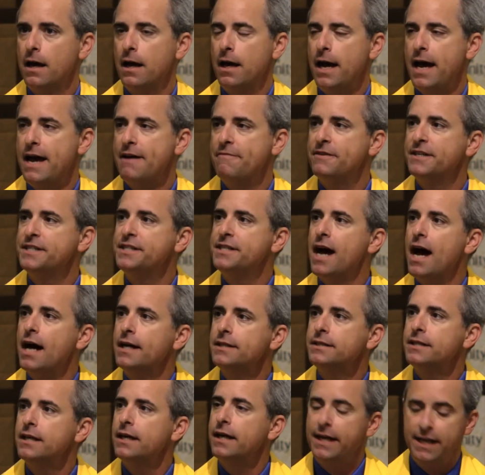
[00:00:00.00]
A
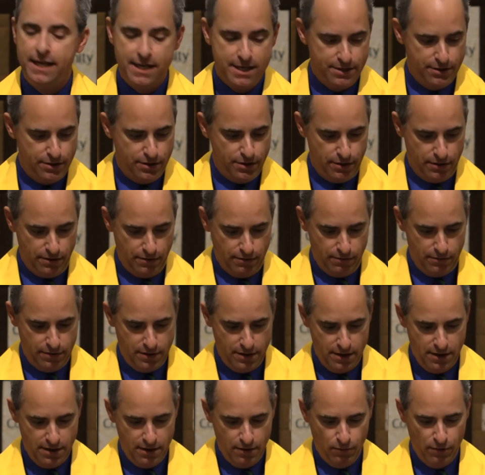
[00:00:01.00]
Vedanta Hindu
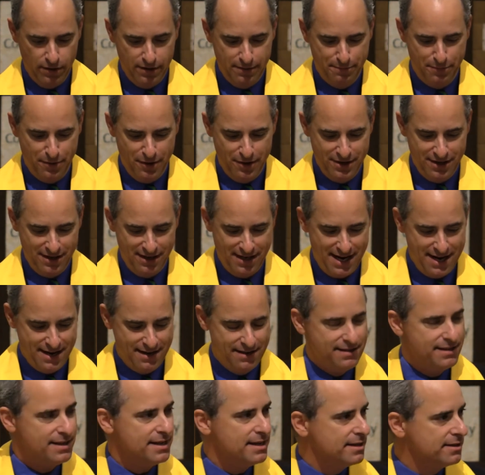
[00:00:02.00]
would put it like
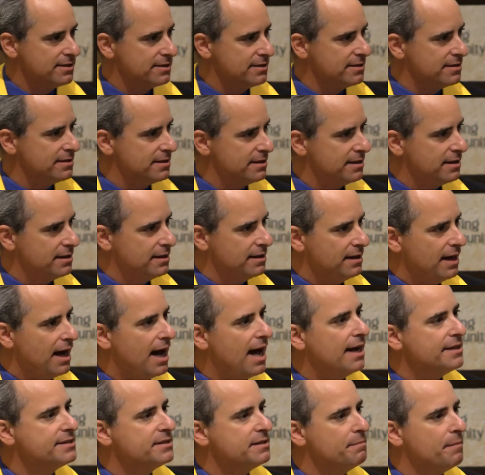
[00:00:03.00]
this
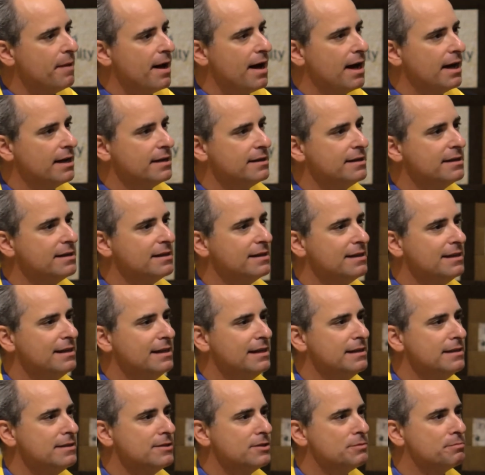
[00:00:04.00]
Atman
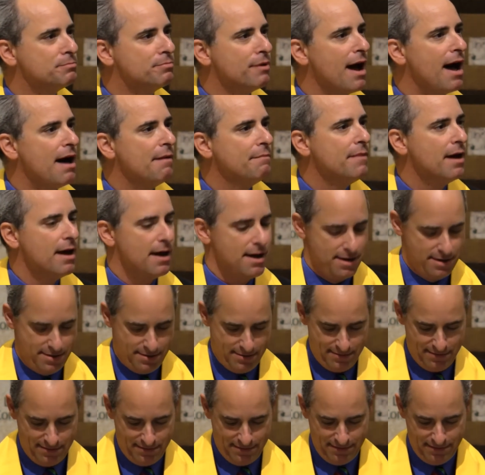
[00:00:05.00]
is
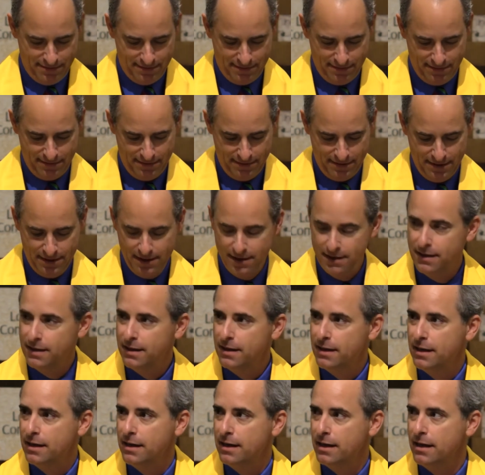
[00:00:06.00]
Brahman.
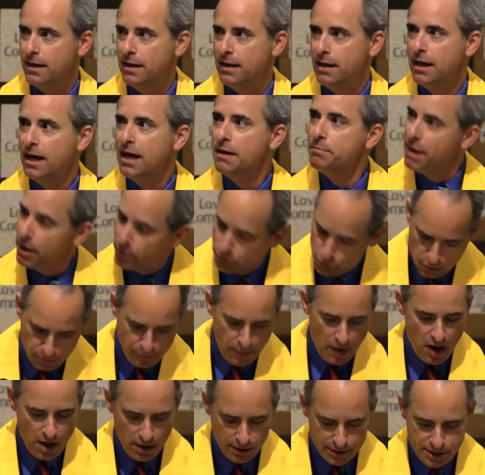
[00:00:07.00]
But
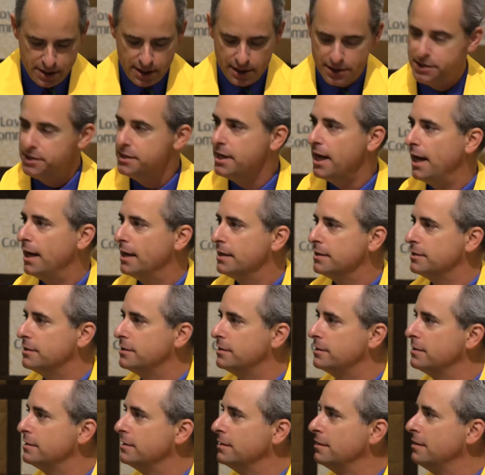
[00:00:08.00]
RuPaul just says,
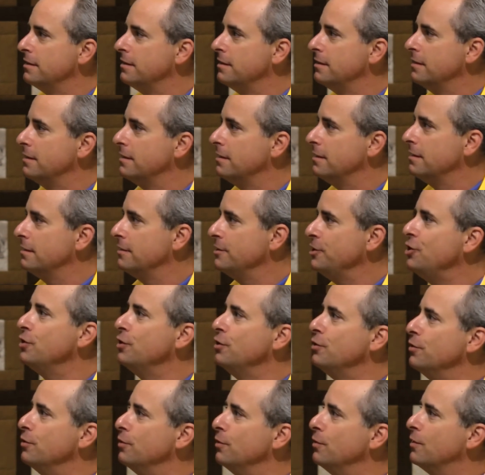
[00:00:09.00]

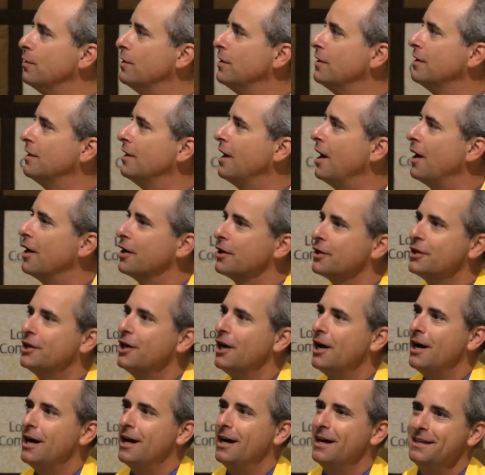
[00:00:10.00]
you are
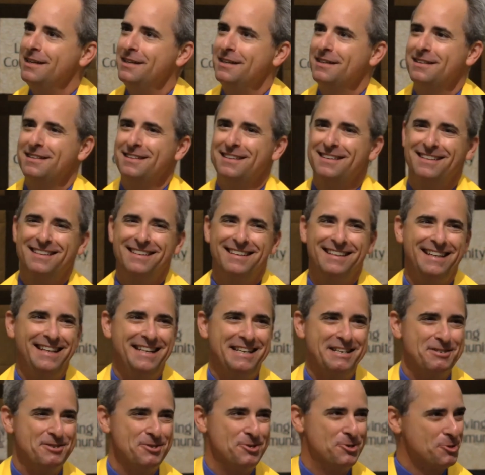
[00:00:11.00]
God
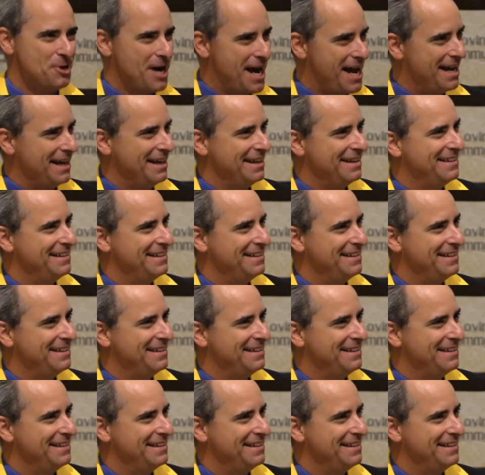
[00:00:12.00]
in drag.